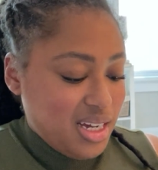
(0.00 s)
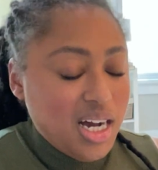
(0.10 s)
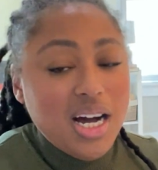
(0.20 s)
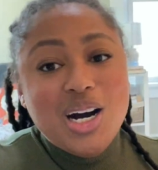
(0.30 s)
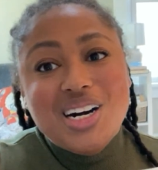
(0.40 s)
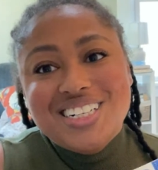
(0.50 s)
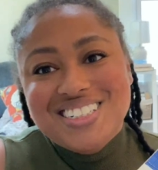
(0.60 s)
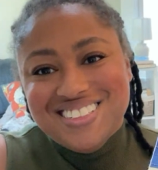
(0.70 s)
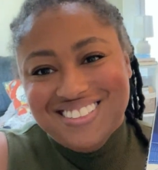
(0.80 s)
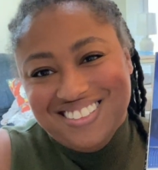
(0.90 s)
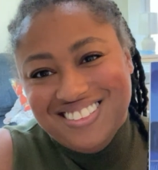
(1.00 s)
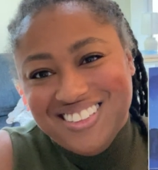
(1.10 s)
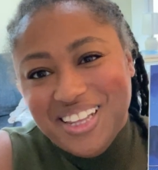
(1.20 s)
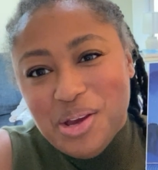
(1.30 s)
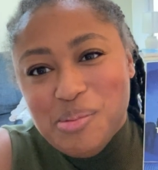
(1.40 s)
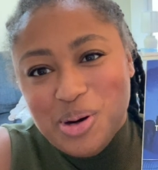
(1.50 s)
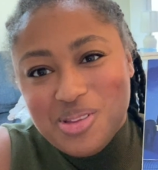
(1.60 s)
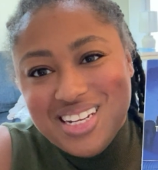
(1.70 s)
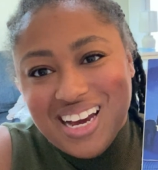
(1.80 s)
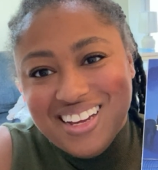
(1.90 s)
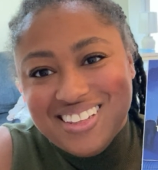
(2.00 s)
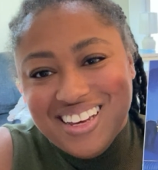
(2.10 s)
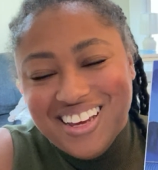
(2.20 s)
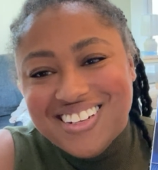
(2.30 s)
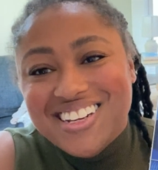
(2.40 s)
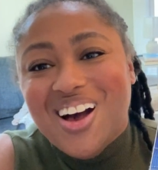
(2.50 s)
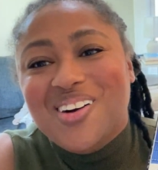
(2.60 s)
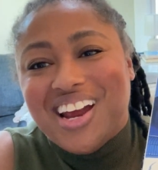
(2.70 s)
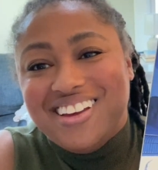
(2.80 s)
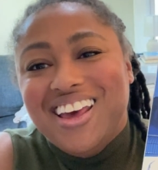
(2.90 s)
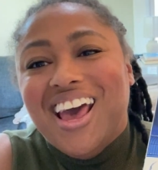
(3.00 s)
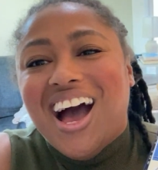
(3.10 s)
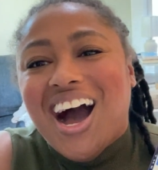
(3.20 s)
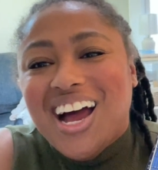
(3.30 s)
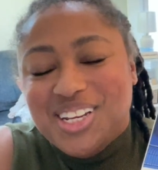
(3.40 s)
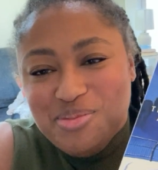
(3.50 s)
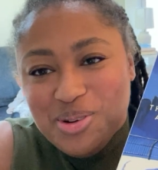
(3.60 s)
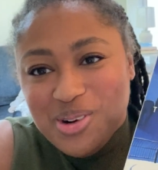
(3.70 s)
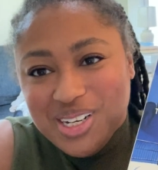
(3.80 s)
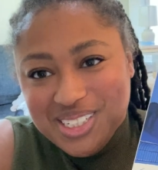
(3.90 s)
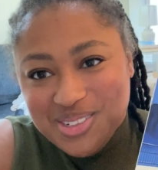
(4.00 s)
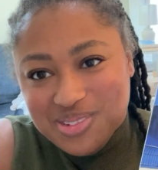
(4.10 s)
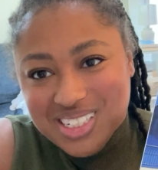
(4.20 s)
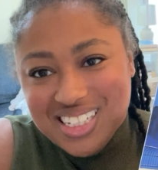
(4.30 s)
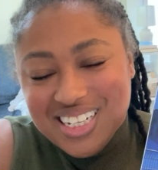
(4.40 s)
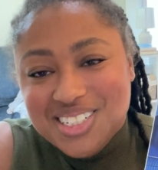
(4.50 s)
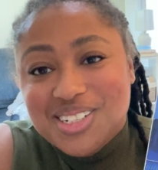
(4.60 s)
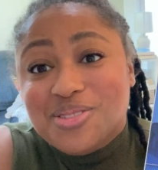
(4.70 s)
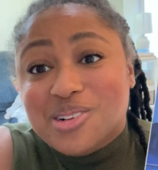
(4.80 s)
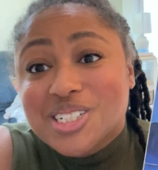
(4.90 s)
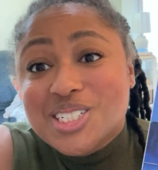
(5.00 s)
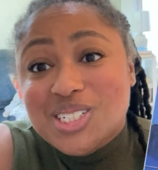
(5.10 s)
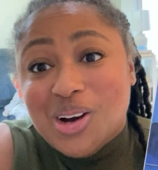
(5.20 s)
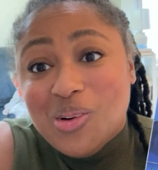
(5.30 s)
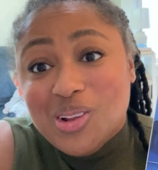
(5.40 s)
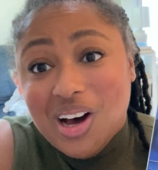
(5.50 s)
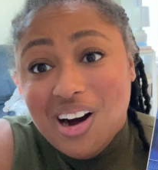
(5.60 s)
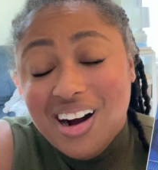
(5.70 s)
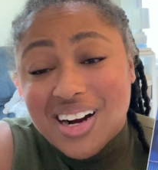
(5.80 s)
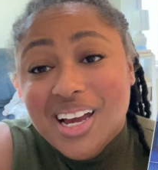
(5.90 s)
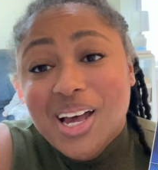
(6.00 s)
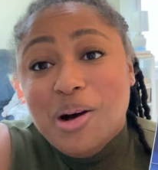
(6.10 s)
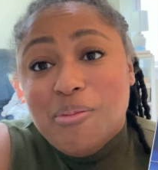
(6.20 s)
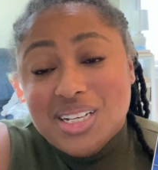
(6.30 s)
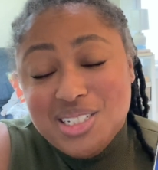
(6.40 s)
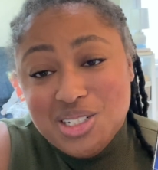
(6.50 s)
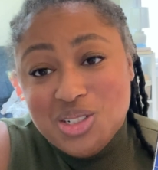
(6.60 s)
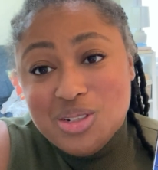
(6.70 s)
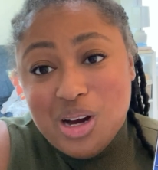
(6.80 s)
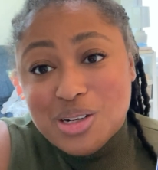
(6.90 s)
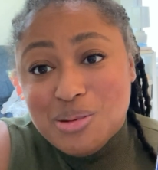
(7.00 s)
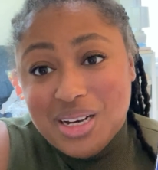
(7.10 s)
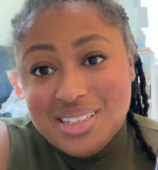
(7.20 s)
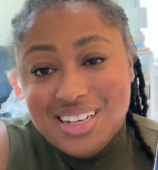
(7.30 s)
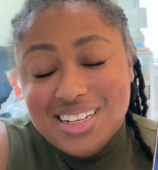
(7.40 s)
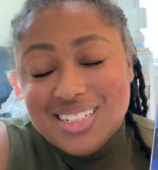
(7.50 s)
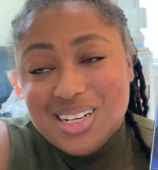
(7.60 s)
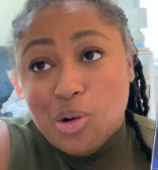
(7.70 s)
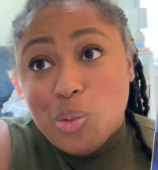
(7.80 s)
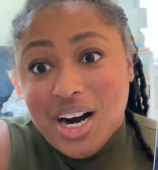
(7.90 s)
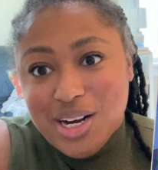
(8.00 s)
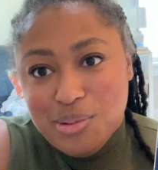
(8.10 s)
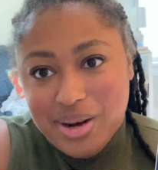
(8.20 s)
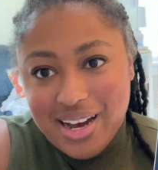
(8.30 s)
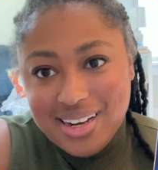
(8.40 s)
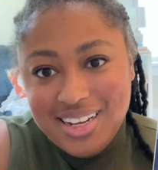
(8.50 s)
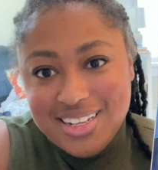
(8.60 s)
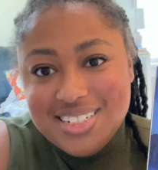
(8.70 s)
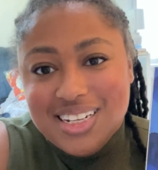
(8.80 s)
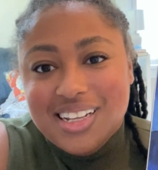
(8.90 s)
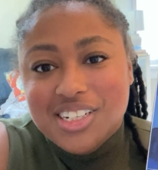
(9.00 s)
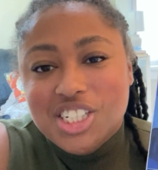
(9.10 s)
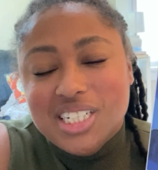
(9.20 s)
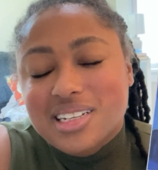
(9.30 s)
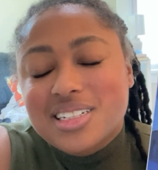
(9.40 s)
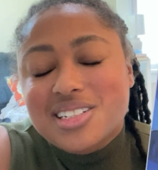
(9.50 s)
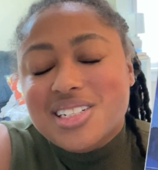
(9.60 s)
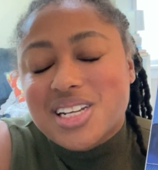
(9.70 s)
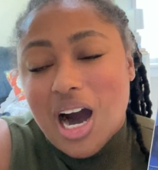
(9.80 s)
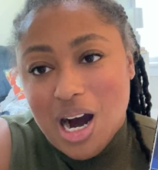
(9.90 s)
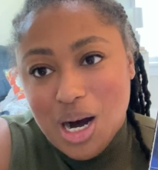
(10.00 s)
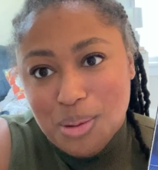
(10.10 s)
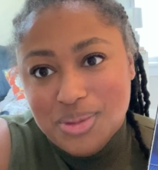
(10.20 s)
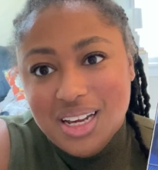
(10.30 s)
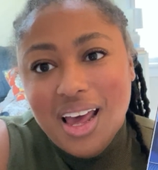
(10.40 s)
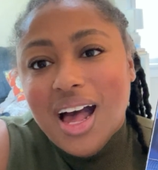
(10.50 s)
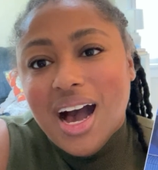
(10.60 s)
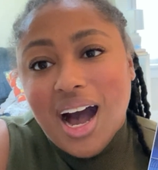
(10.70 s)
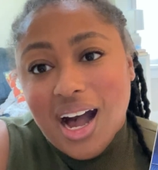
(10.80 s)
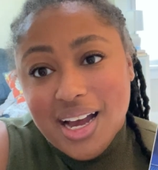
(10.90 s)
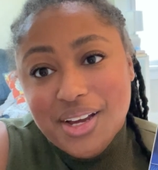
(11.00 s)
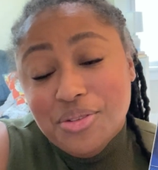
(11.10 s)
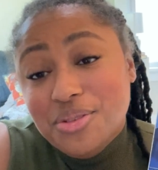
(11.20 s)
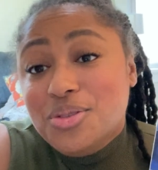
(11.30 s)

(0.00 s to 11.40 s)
Oh, they both die at the end. Okay. I have been wanting to read this for so long. My sister talked about this a while back and said that she sobbed. I